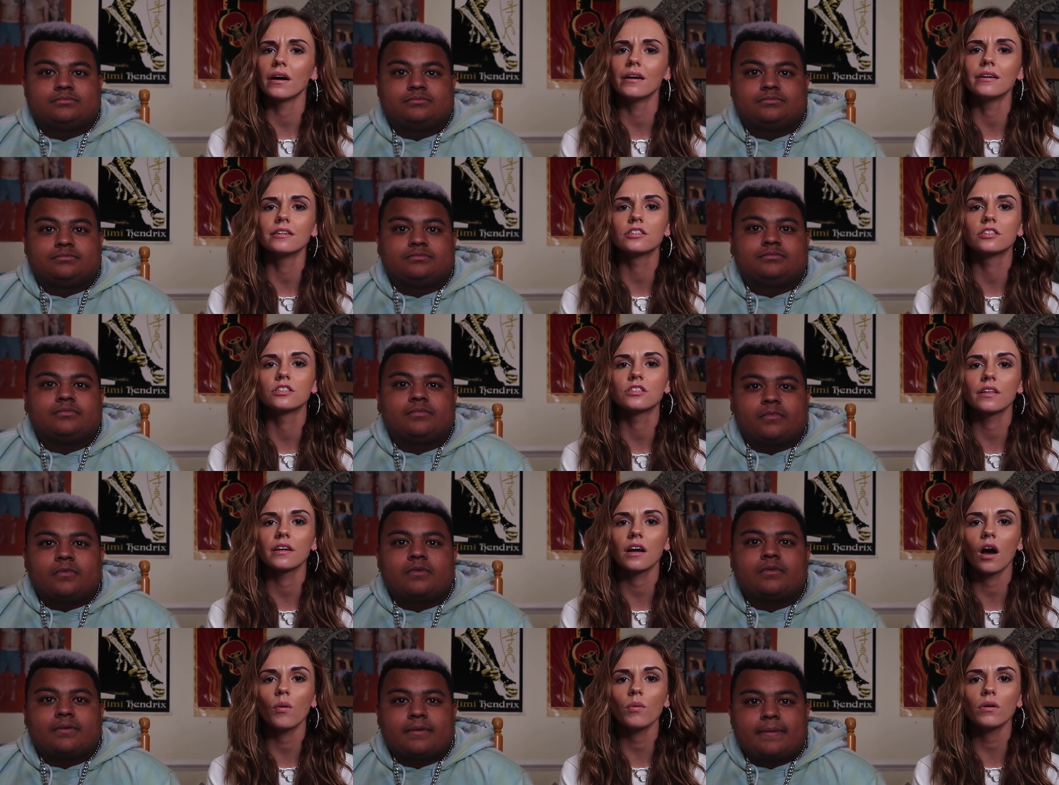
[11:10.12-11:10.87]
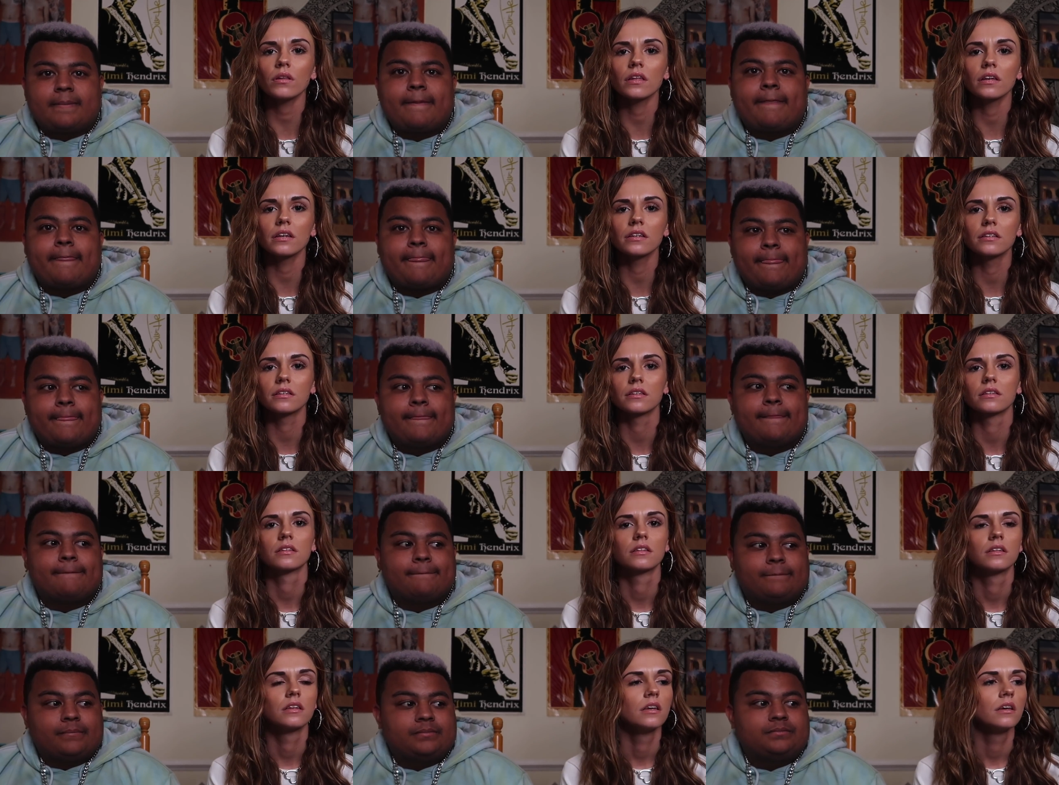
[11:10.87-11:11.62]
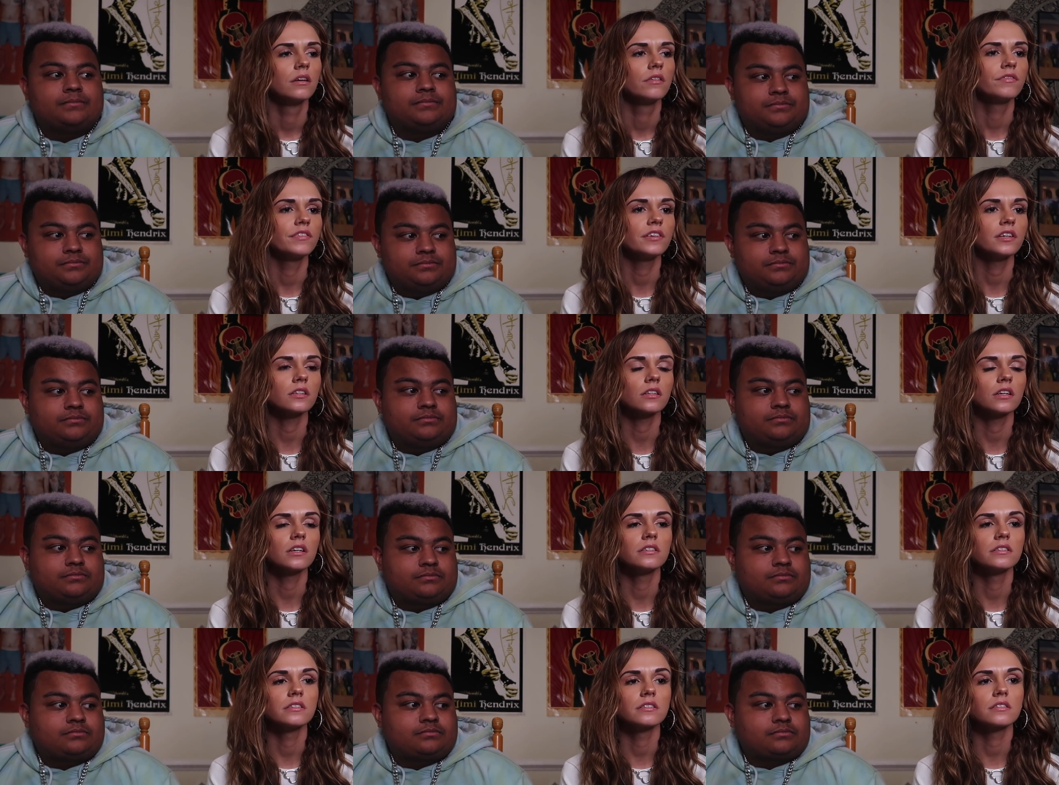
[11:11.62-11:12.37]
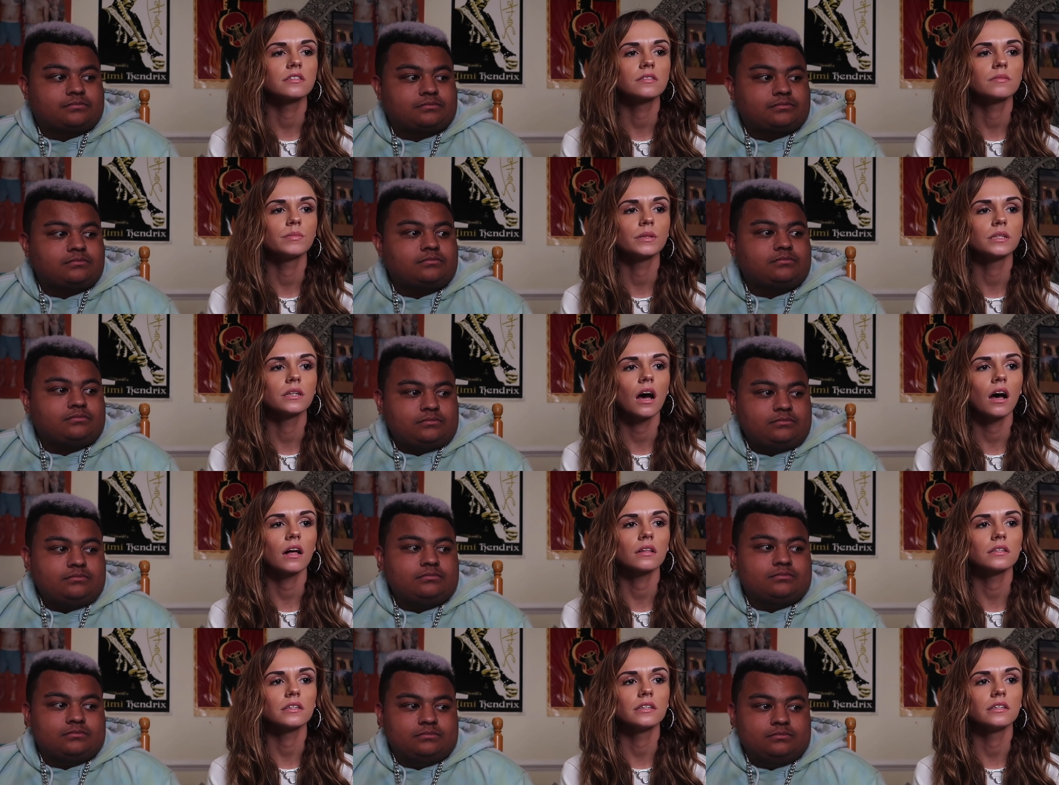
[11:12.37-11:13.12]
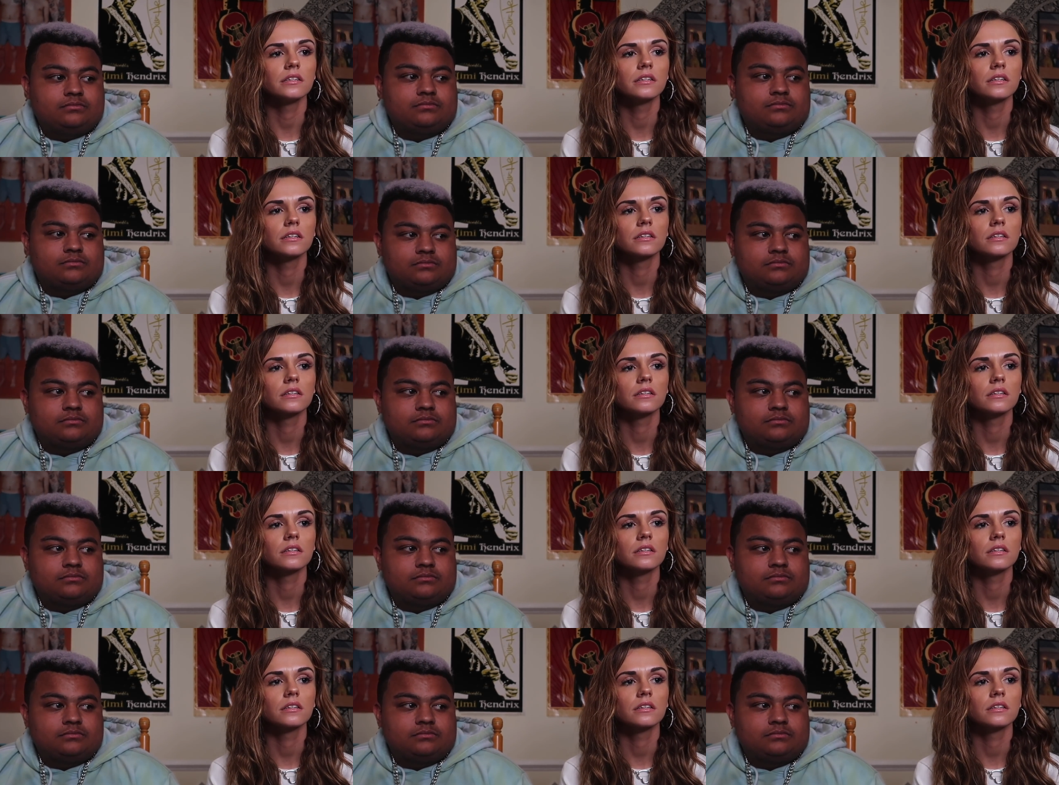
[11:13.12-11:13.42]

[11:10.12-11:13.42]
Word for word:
Speaker 1: much. Like I'll wear like Fila's, but not like.